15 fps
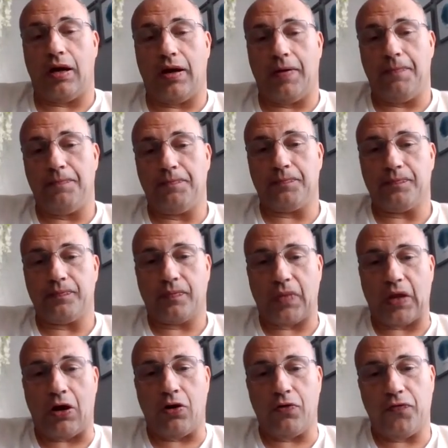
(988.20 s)
um,
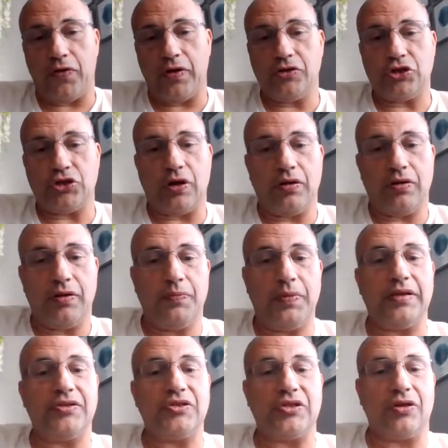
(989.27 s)
our friend
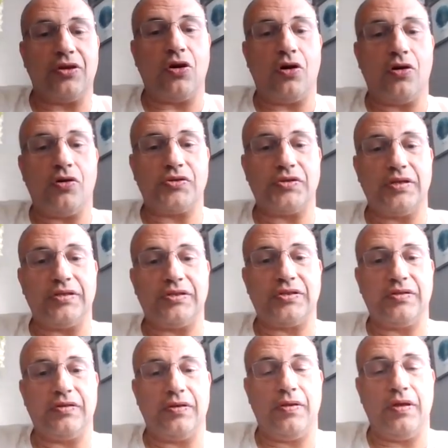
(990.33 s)
Charlotte Benson calls
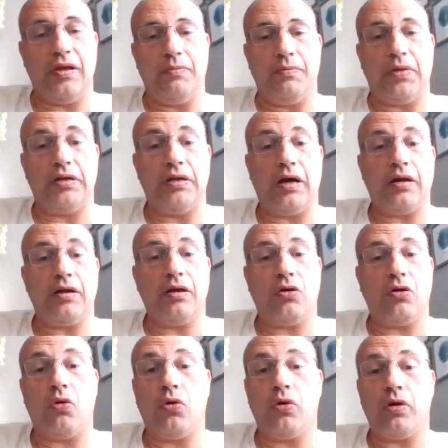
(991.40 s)
this the
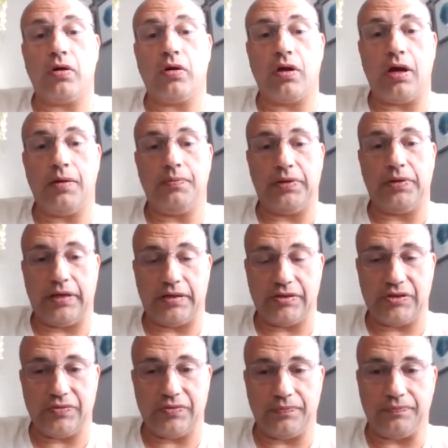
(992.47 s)
Madonna whore
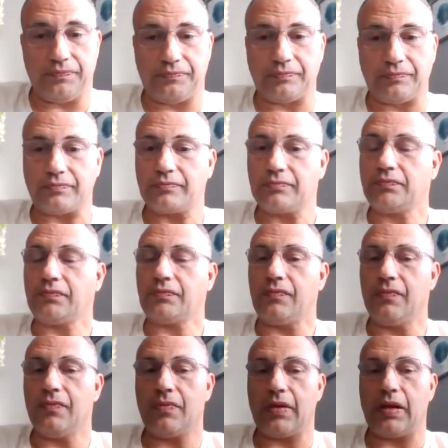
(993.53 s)
complex.
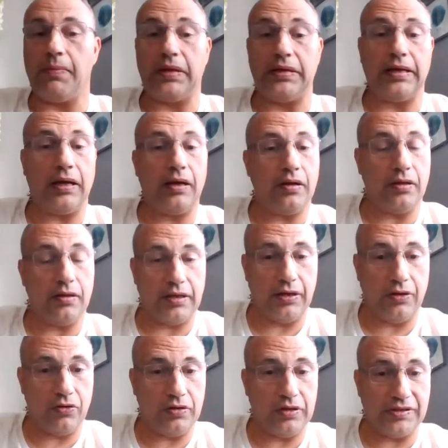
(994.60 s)
Madonna
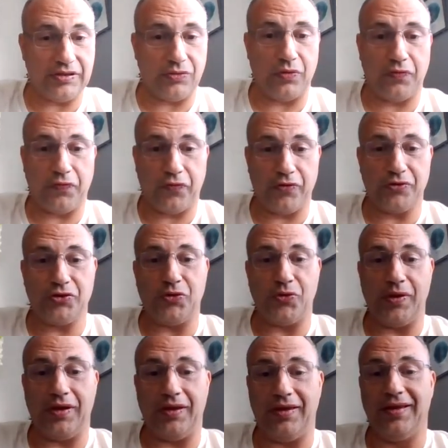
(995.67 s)
here doesn't refer
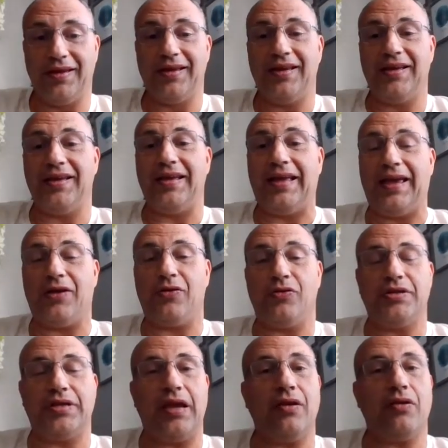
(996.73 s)
to the
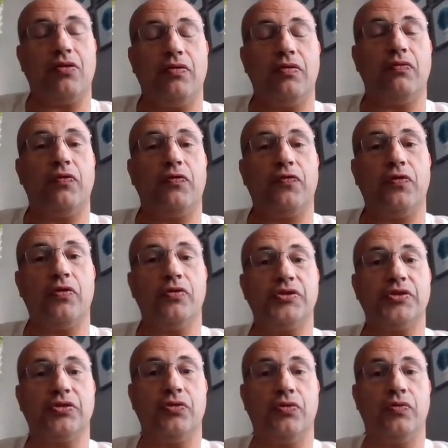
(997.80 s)
entertainer, it
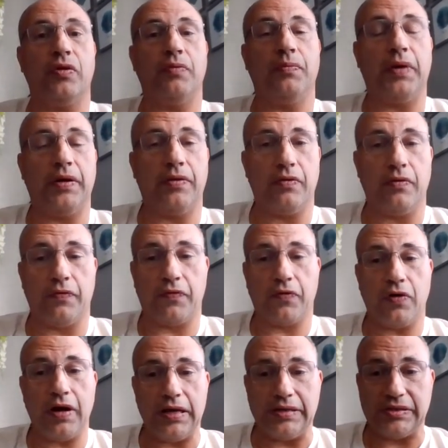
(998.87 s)
refers to the mother of
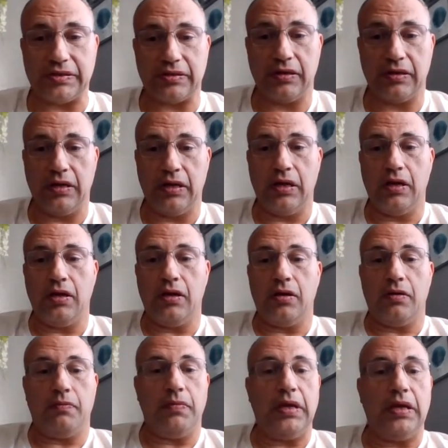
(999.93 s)
Christ
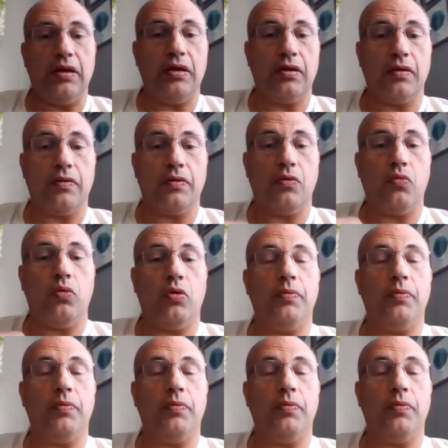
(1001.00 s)
meaning the